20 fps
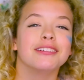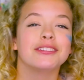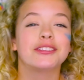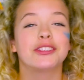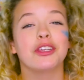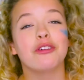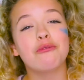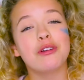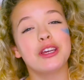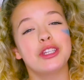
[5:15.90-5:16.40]

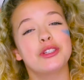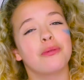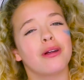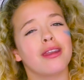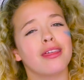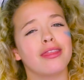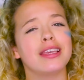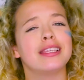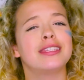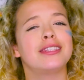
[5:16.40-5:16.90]
So which
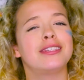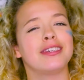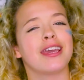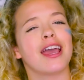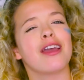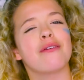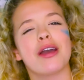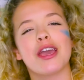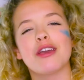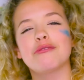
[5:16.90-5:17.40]
one of these D
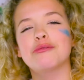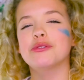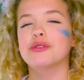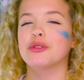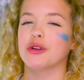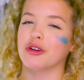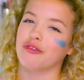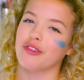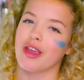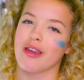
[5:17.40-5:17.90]
I Ys
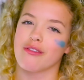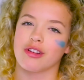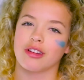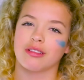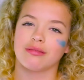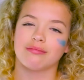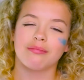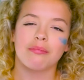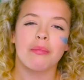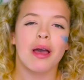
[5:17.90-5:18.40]
was your
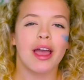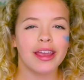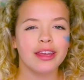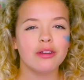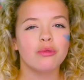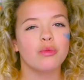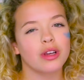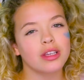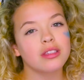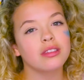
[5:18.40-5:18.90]
favorite?
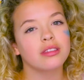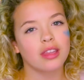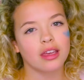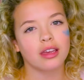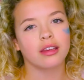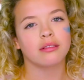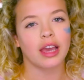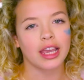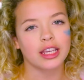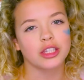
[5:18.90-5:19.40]
Mine was
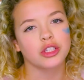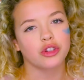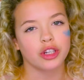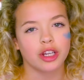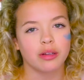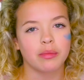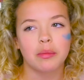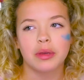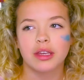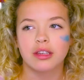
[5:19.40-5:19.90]
the ice
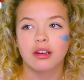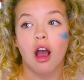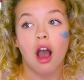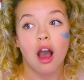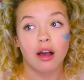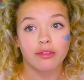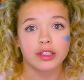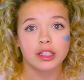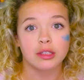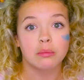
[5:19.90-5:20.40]
cream. I mean,
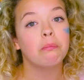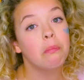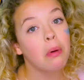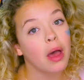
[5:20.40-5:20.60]
obvi.